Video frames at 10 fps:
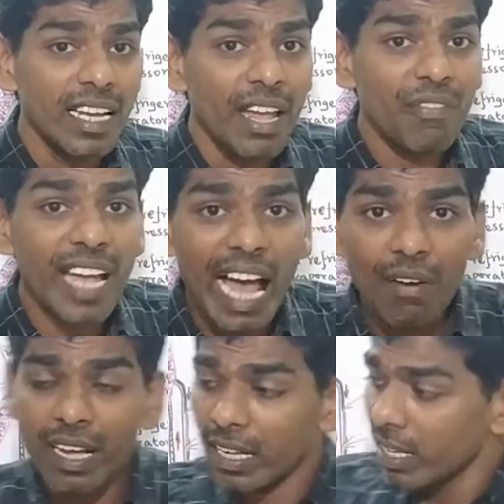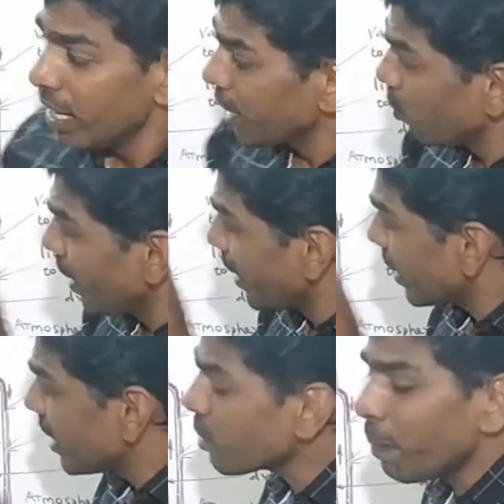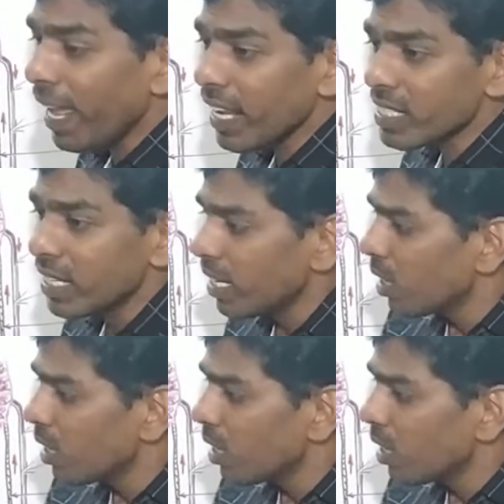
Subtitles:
If we have a unit at this place,